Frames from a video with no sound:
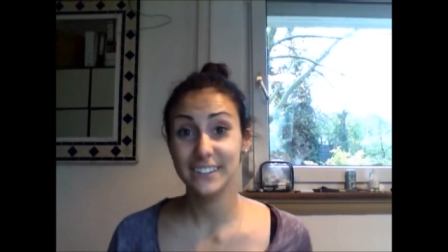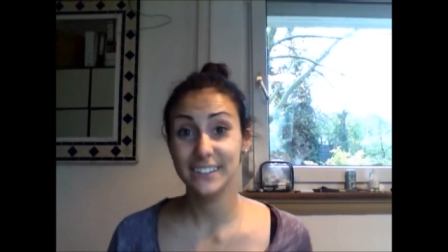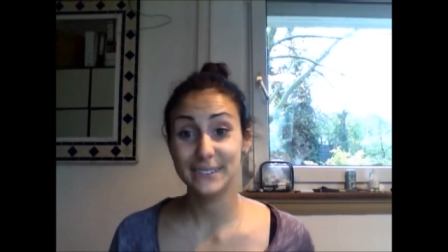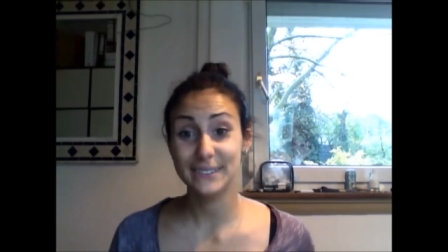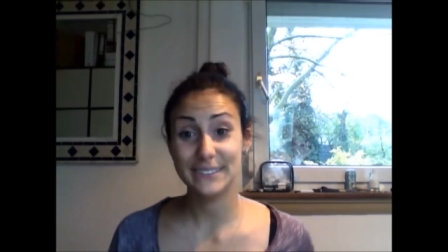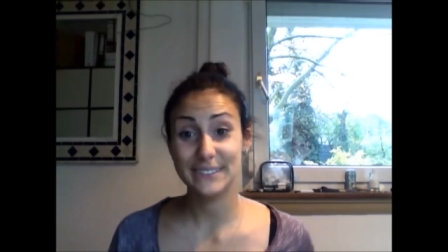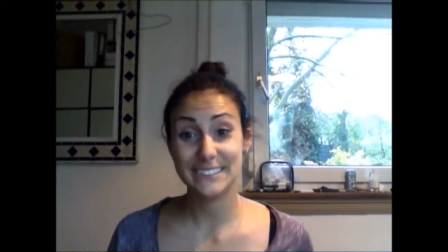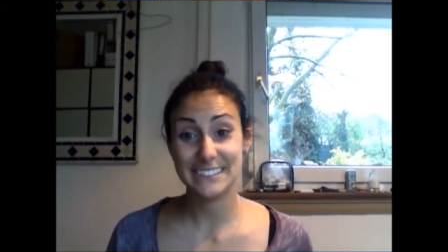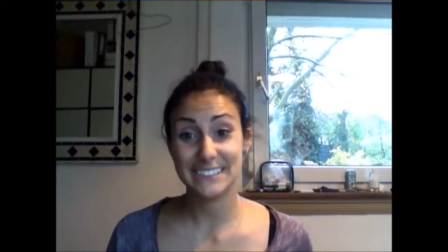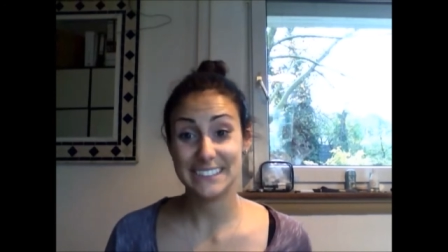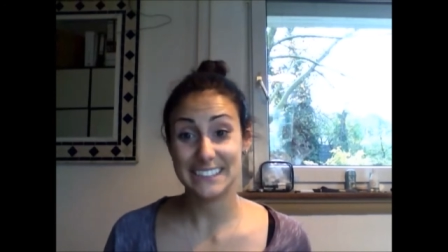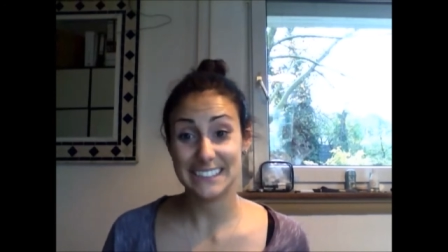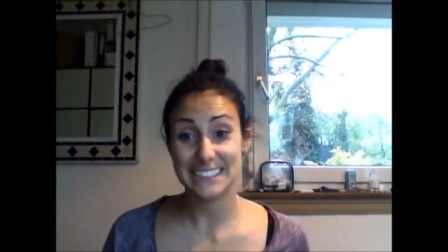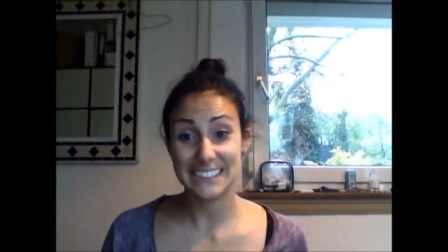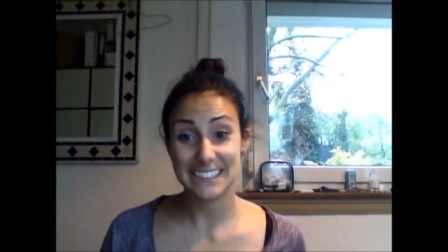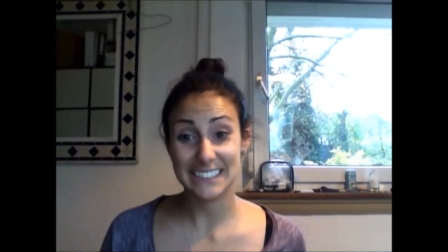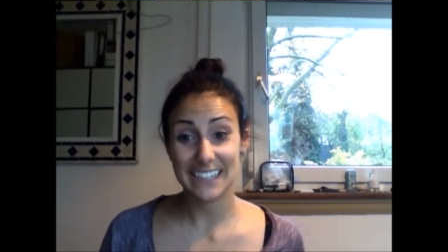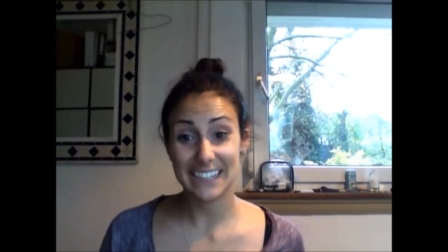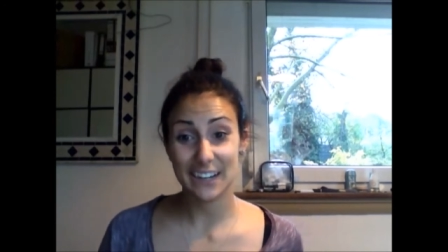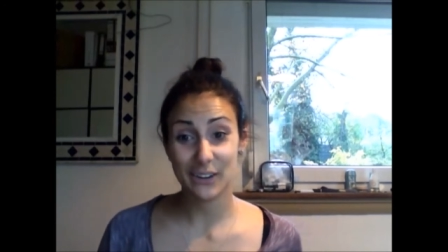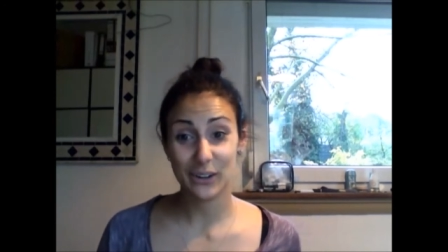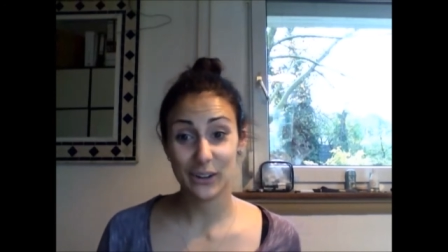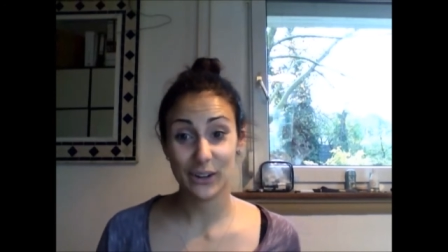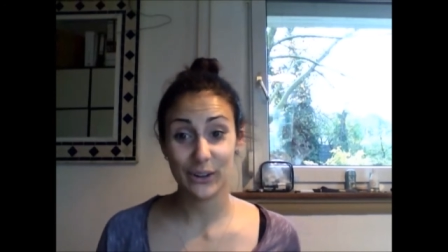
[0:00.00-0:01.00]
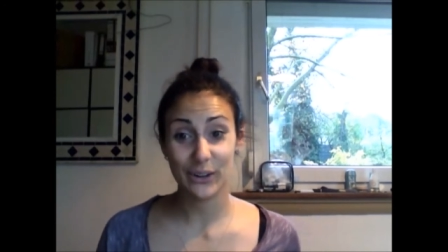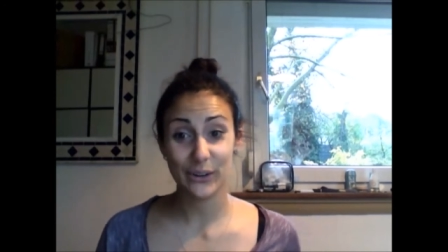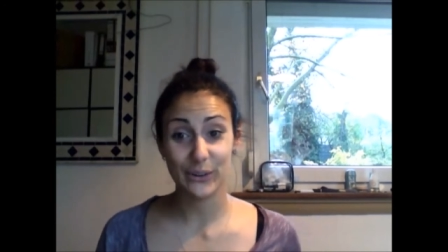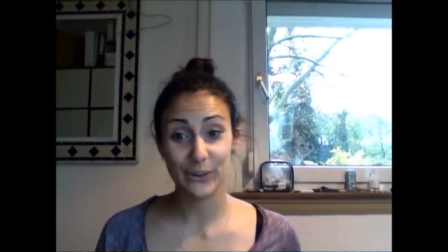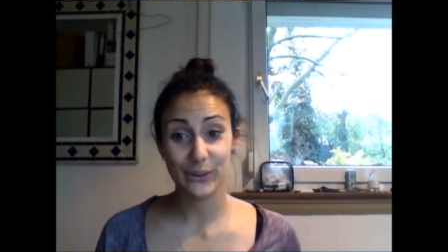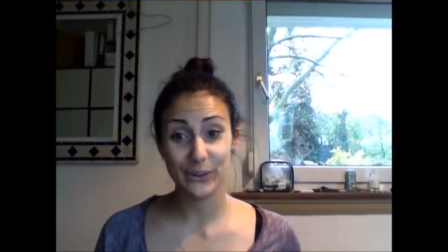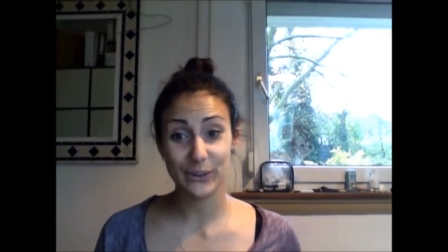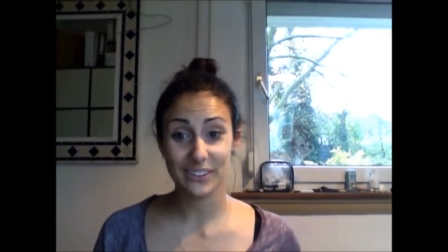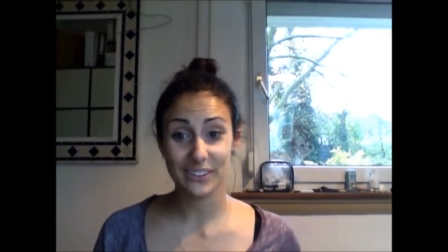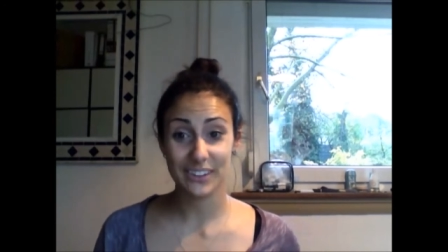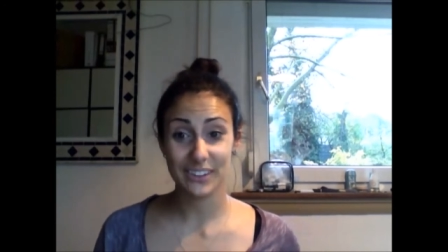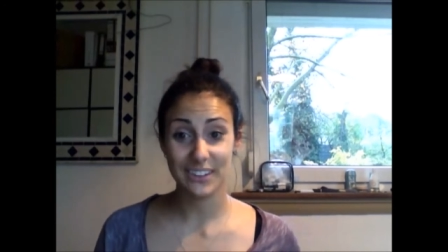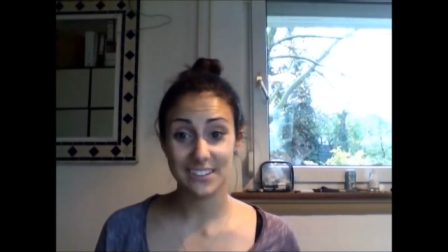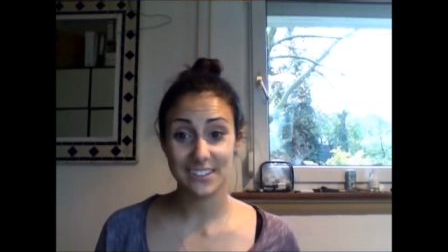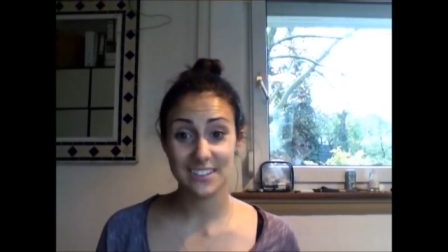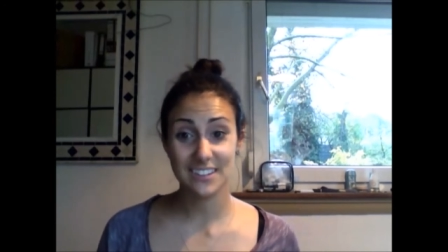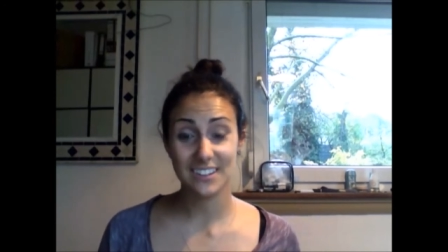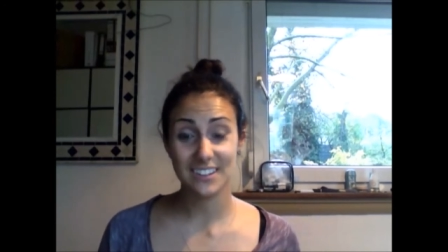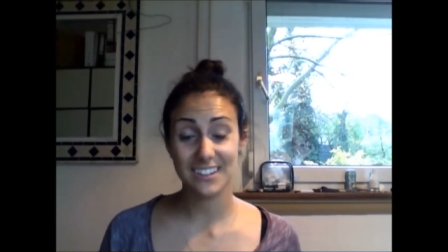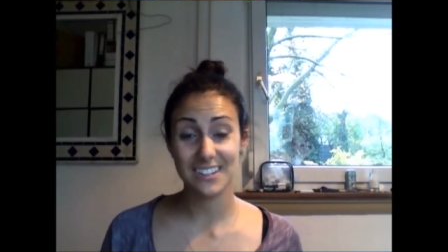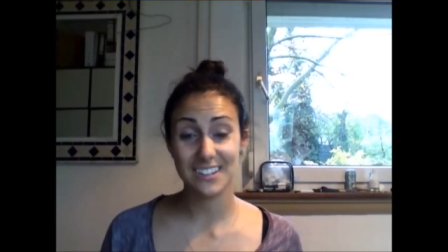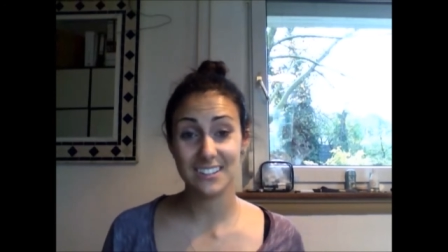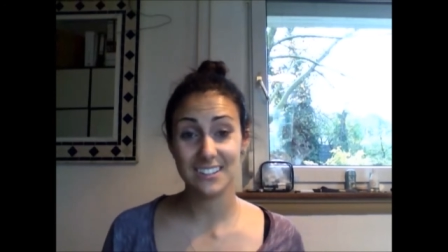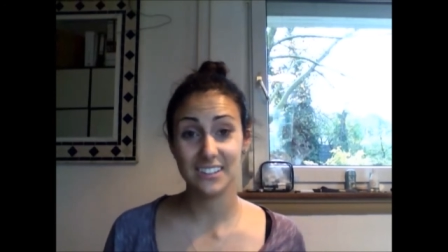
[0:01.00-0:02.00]
We'll see how it goes. I
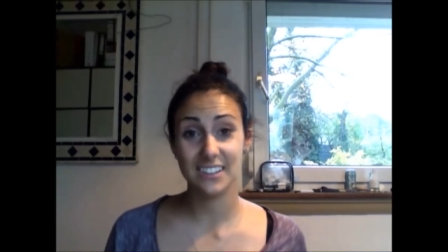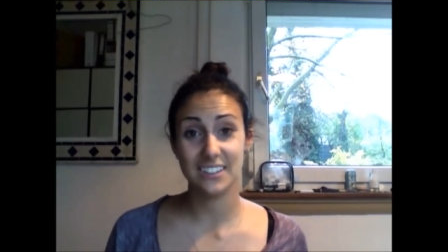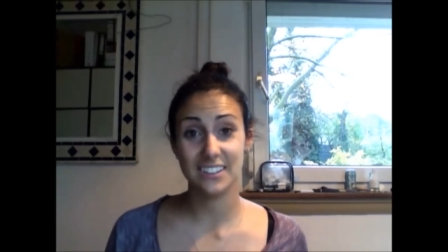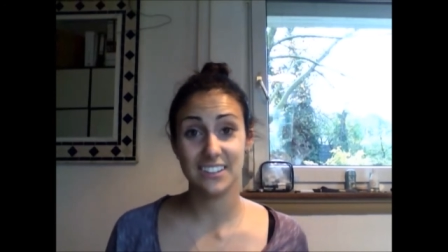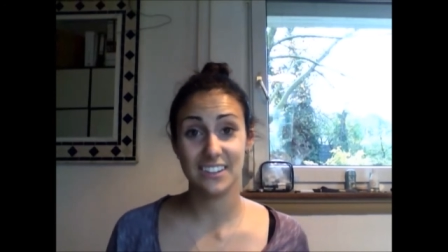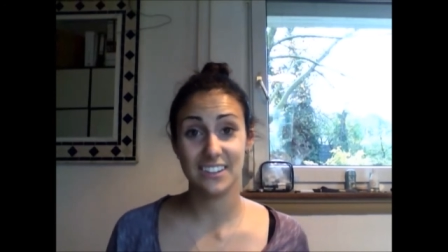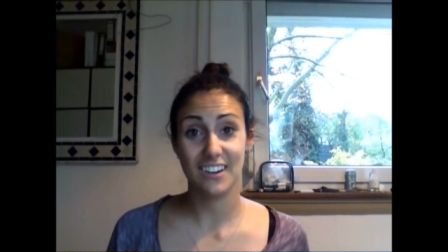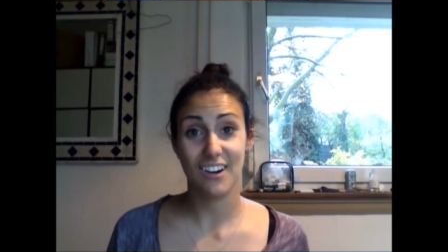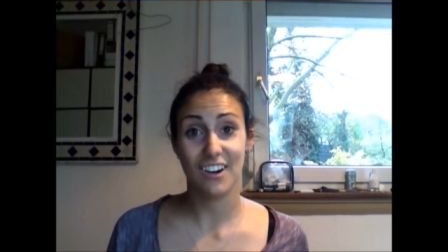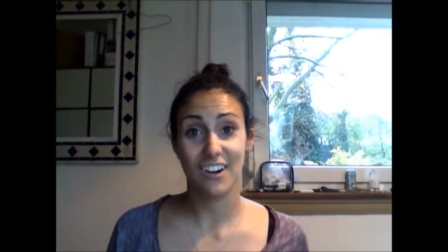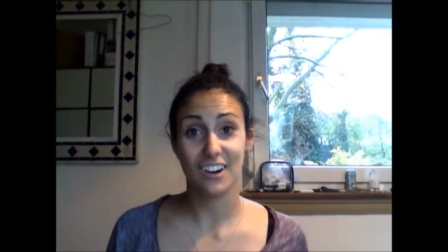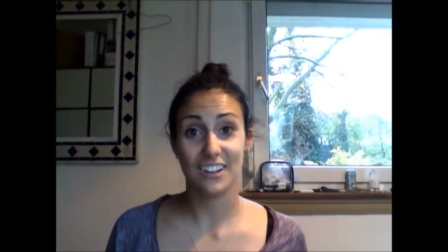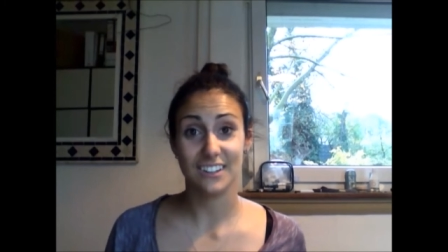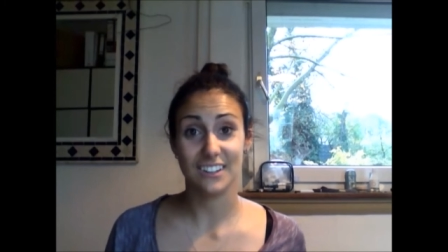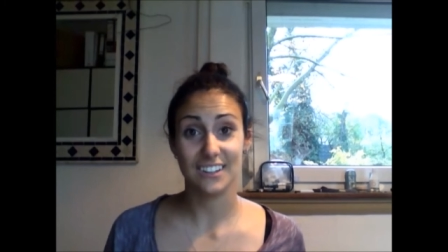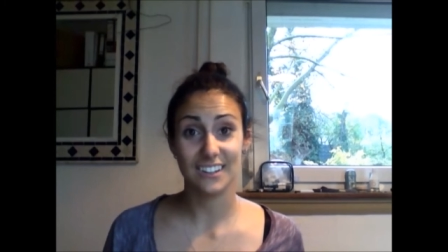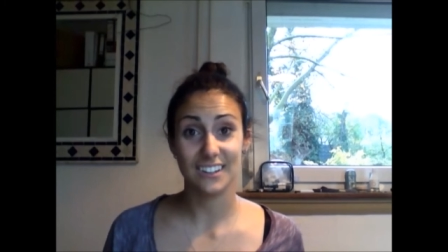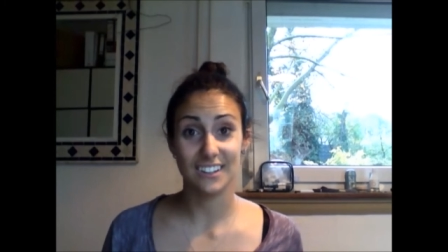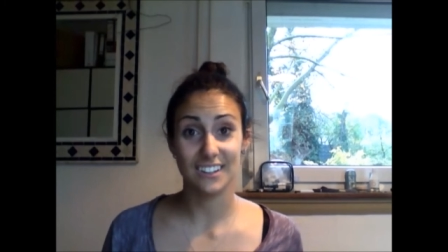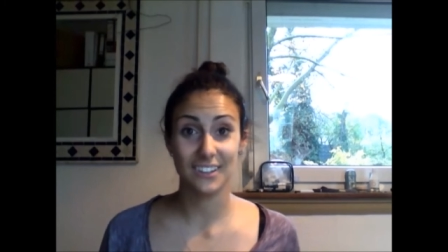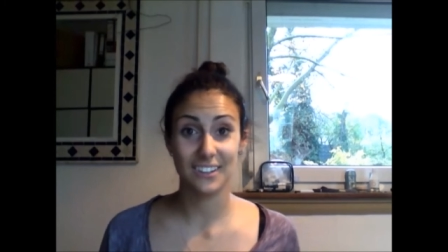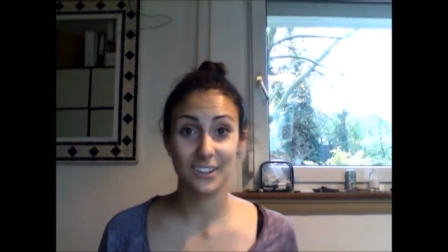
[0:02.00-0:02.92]
still need to get to the Arctic,